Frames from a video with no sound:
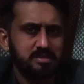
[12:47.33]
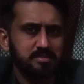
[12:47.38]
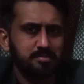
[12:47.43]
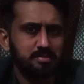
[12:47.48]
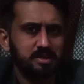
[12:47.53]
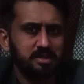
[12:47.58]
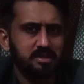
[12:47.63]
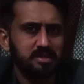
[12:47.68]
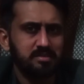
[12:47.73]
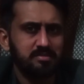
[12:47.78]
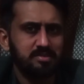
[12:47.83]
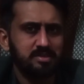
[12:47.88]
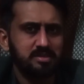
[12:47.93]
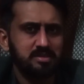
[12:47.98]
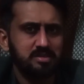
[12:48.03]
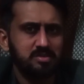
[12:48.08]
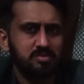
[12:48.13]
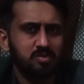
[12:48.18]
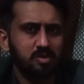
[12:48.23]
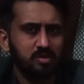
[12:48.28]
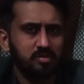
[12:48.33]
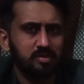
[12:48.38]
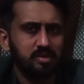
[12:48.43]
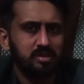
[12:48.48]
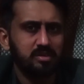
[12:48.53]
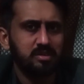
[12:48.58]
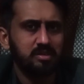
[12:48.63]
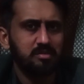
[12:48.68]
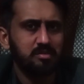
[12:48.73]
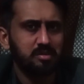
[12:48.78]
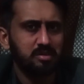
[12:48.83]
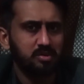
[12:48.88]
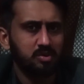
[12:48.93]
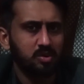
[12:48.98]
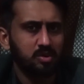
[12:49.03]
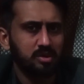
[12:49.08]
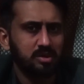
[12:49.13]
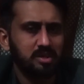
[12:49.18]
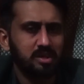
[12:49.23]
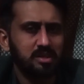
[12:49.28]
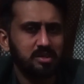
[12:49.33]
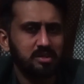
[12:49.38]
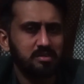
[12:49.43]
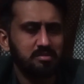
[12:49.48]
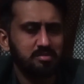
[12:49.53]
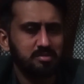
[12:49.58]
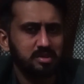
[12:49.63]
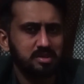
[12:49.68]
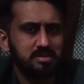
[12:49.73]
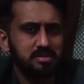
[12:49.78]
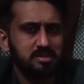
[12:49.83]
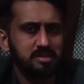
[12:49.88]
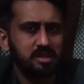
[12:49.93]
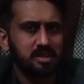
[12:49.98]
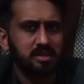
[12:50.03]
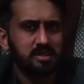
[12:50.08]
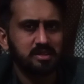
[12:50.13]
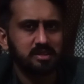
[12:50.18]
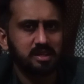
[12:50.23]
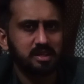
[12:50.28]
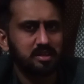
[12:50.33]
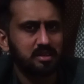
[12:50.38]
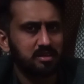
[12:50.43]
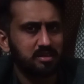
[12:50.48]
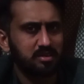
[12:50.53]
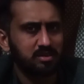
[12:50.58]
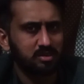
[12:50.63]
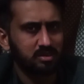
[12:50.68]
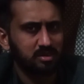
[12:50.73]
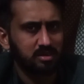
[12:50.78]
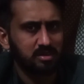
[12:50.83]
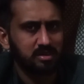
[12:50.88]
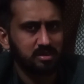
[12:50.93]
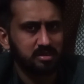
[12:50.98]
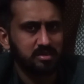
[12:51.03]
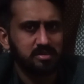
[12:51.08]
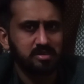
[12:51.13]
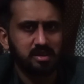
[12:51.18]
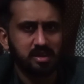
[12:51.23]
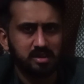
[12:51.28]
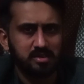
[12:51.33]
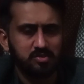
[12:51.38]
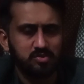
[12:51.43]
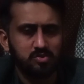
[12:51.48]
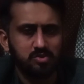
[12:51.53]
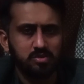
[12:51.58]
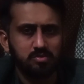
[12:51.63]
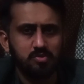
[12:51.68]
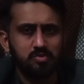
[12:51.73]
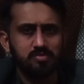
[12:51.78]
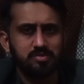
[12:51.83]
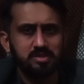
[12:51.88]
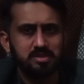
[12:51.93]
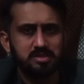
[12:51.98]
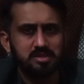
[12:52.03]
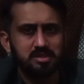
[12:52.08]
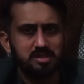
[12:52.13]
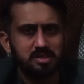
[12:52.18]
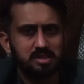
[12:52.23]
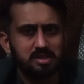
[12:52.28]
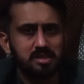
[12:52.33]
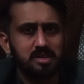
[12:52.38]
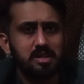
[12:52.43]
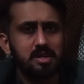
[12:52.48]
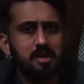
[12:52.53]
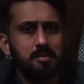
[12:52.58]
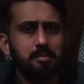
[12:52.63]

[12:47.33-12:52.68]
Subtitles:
But if it is involving the cornea and the vein side, then it has to remove surgically.